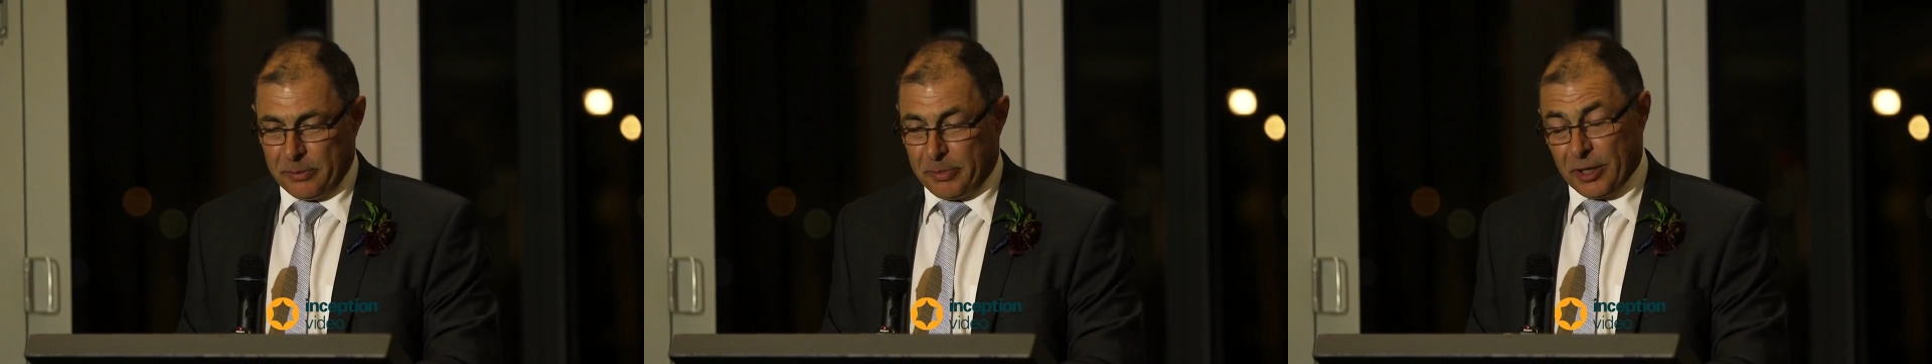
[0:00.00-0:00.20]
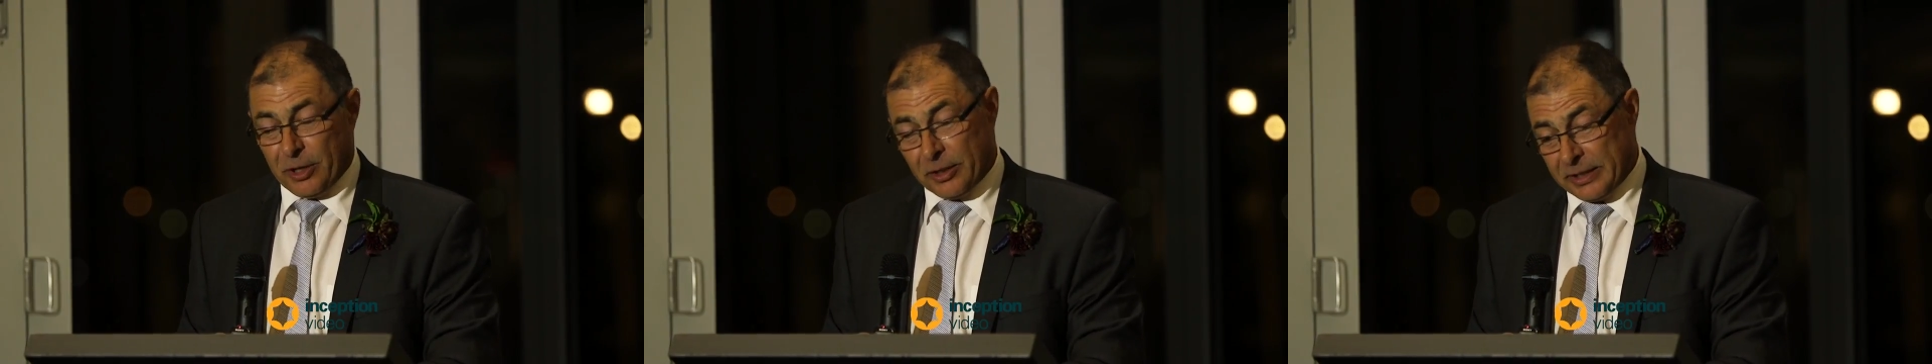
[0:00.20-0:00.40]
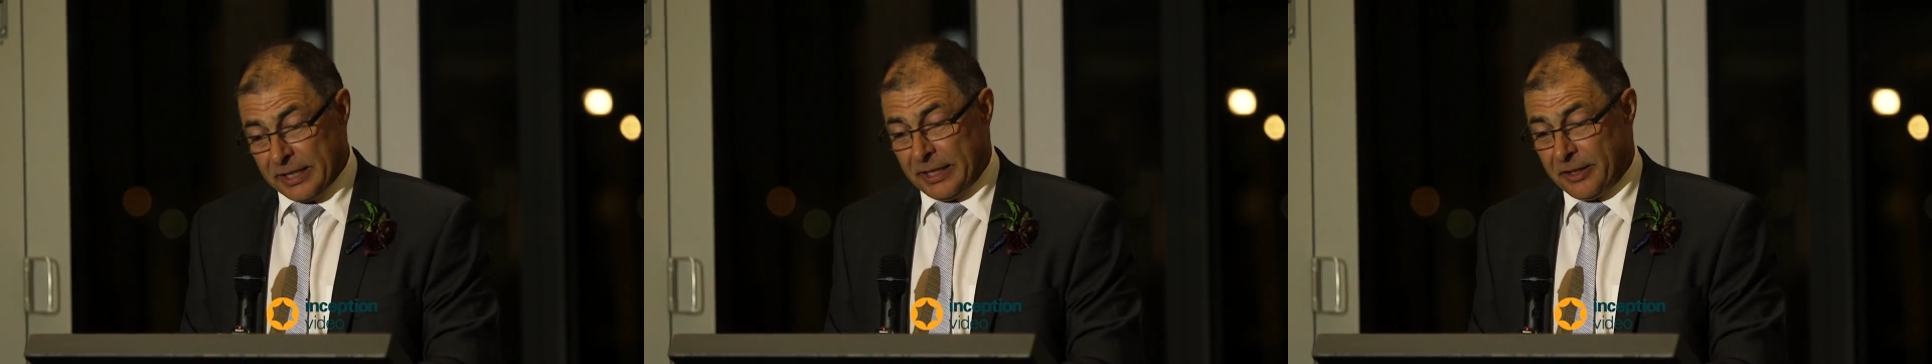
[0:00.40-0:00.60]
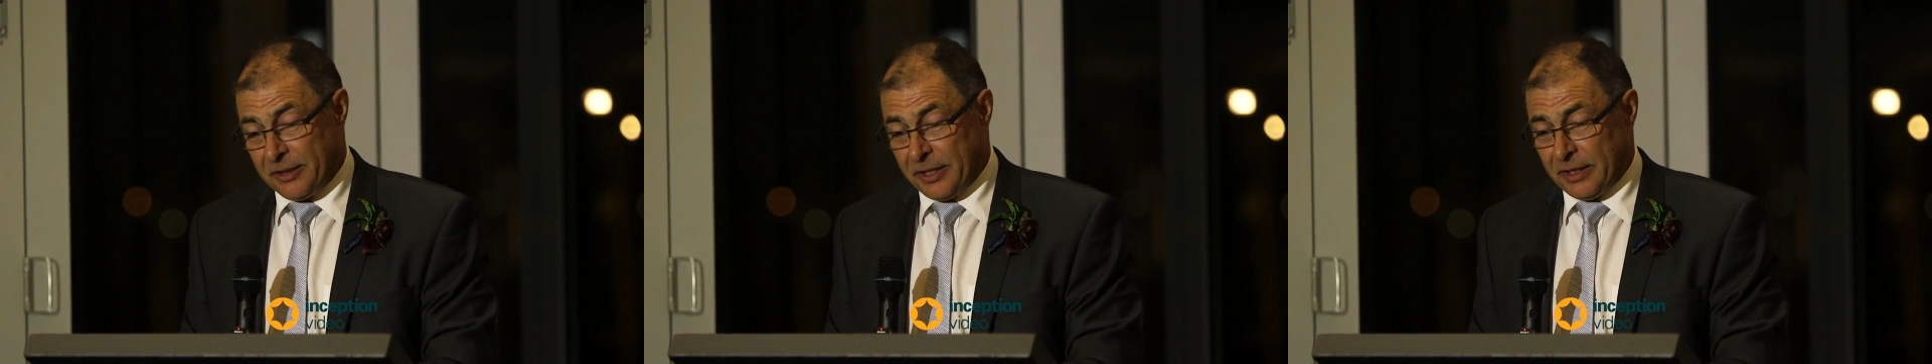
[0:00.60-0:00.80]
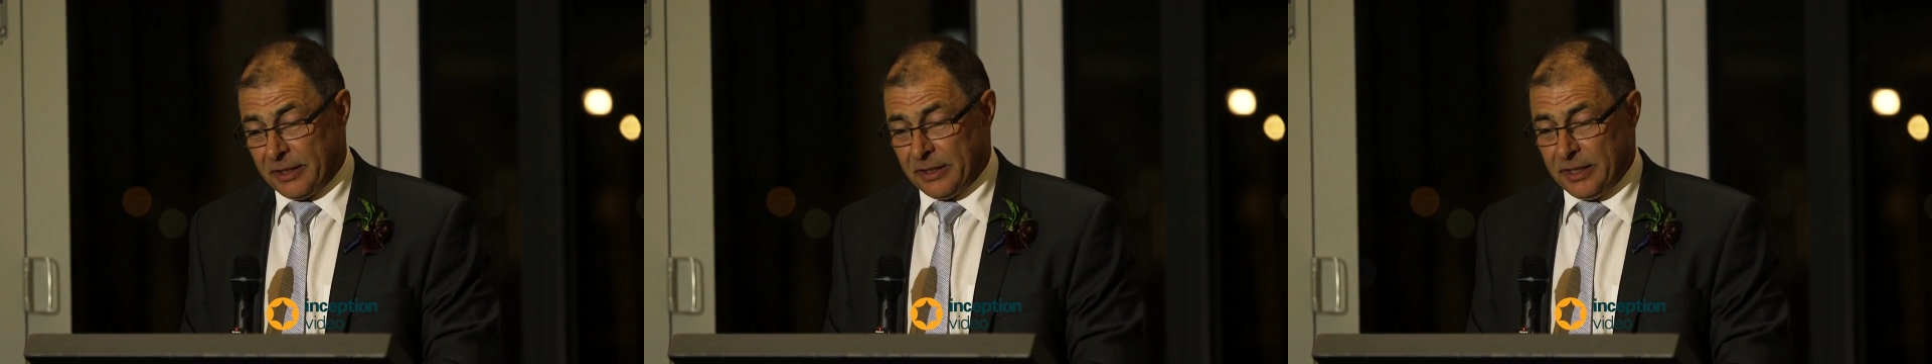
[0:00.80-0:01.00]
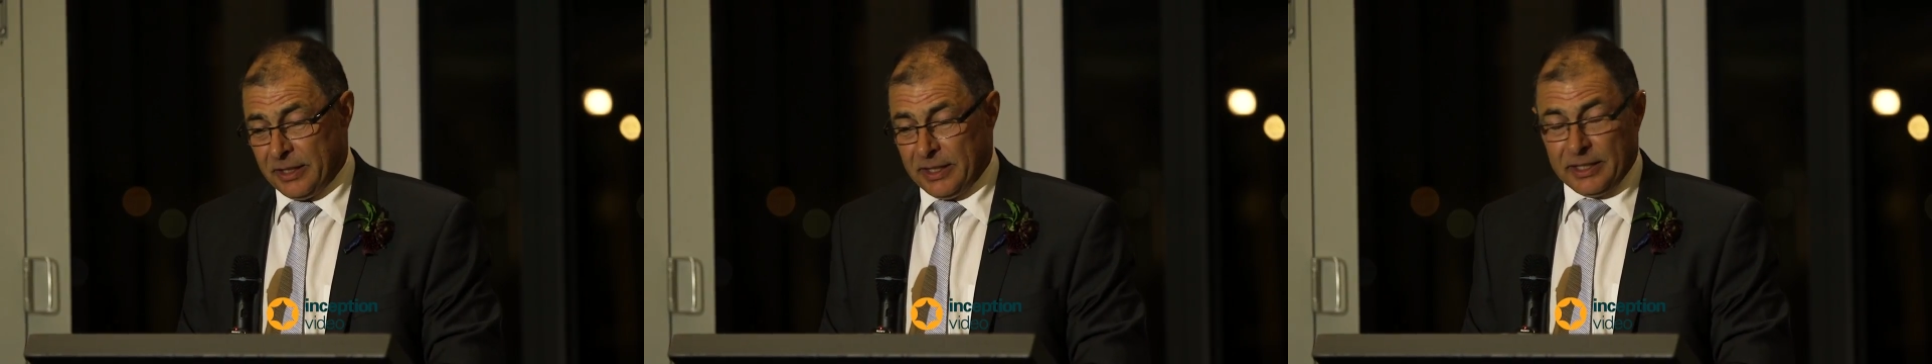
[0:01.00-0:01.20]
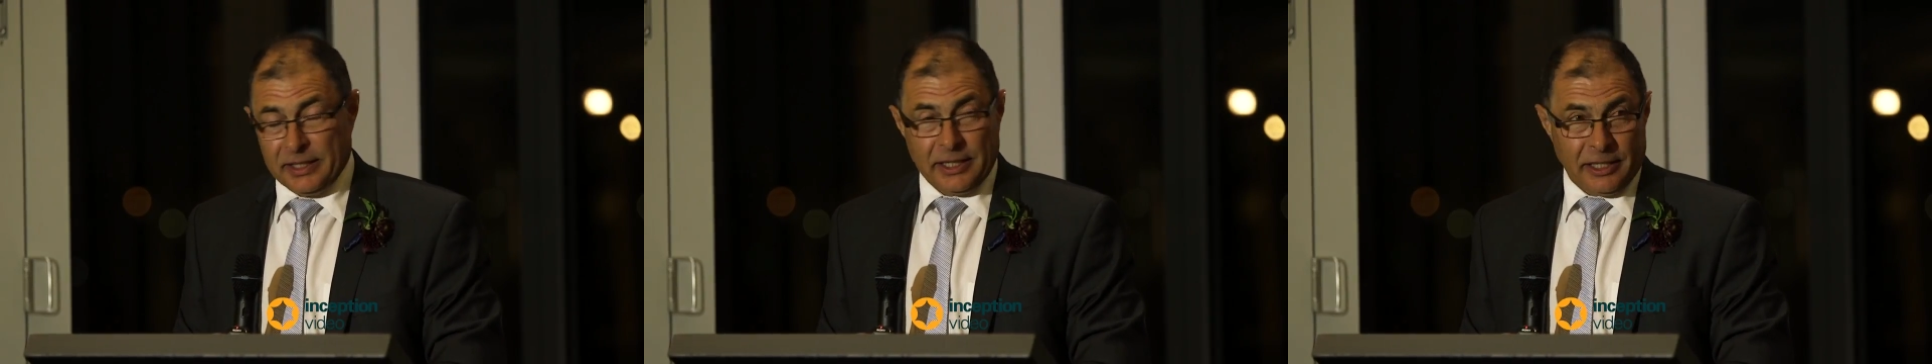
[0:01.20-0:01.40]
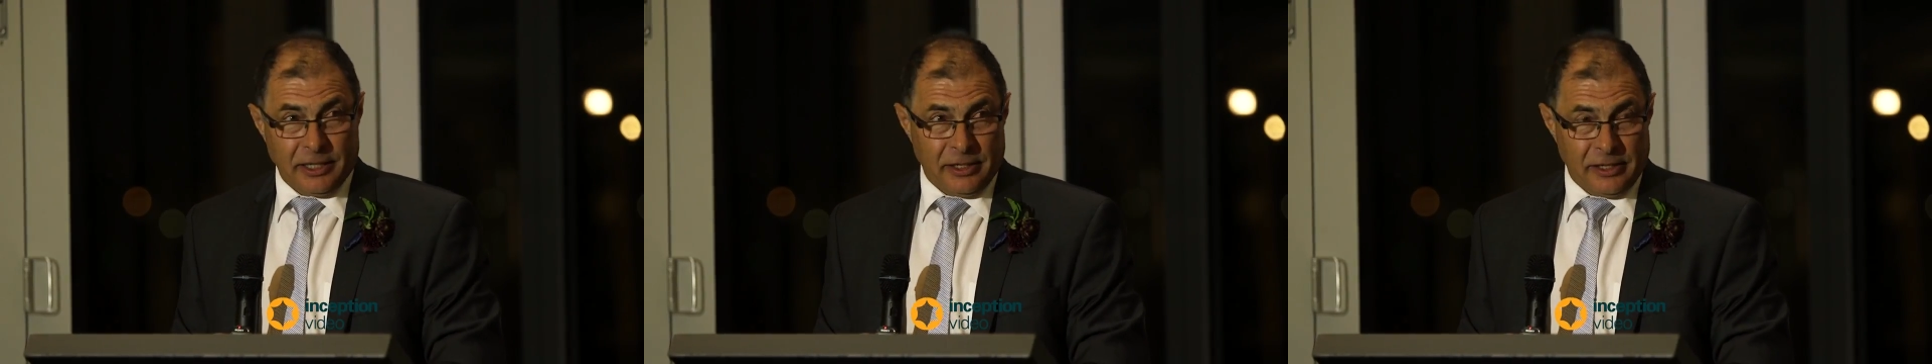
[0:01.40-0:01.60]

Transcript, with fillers: beyond anything that